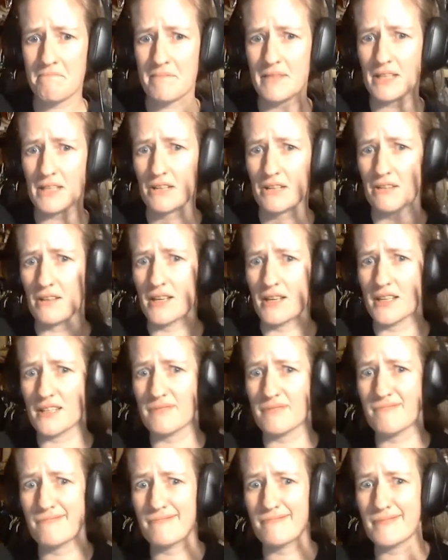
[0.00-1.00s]
They're like,
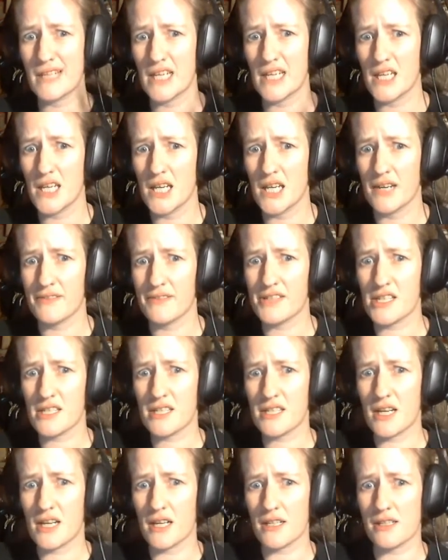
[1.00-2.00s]
if she's
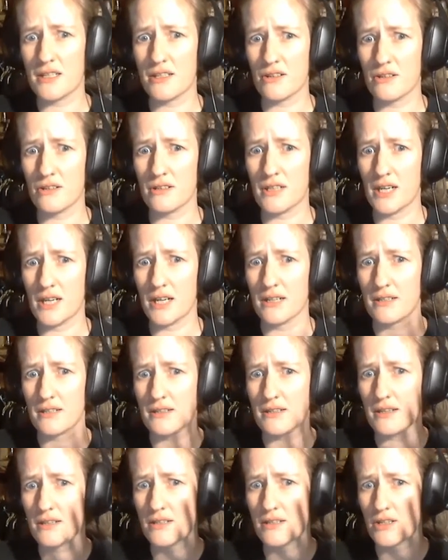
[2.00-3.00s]
got a certain kind of
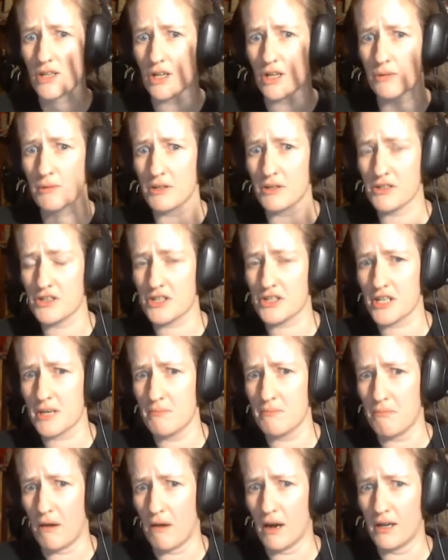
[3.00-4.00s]
sense of humor, she
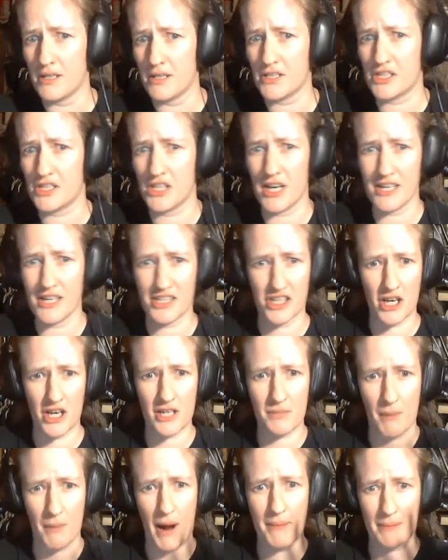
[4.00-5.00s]
might, she
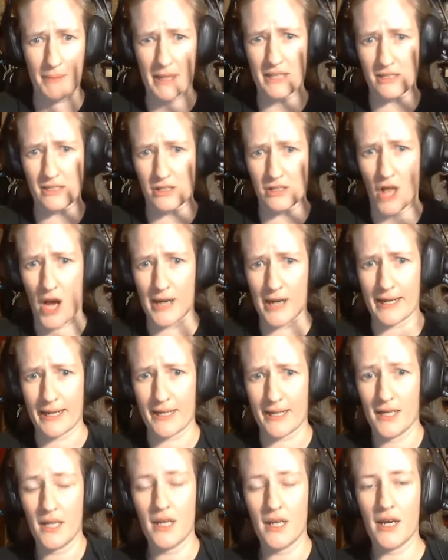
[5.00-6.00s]
just might be
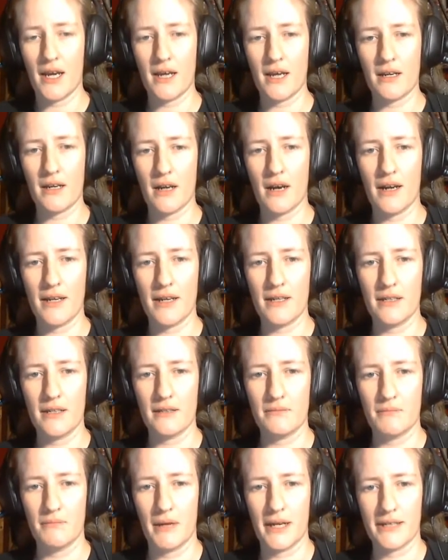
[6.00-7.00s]
slutty. And I
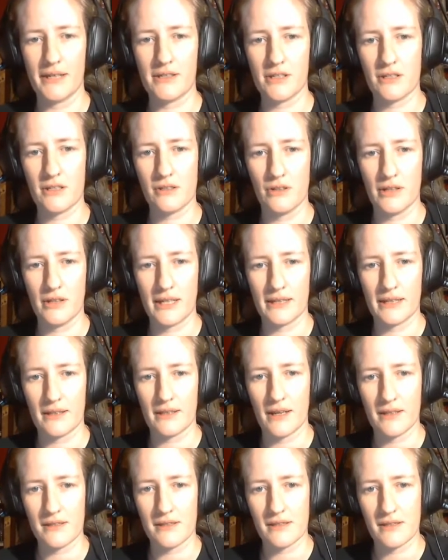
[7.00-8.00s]
might just look at
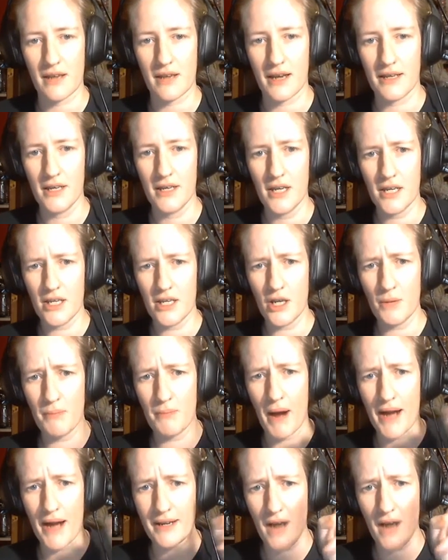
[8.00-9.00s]
that and say, you
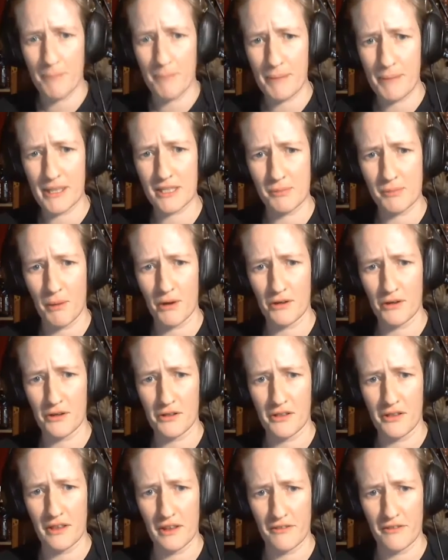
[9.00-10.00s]
might not be smarter
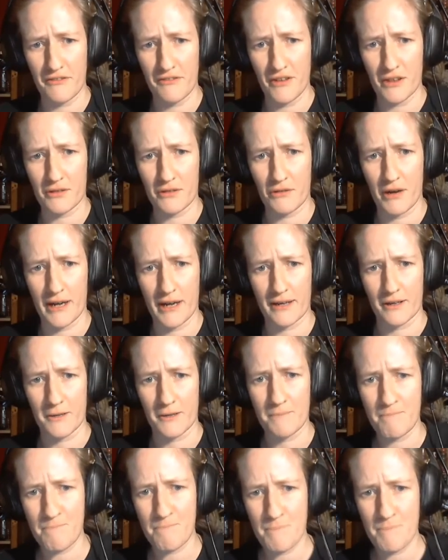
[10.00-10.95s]
than a fifth grader.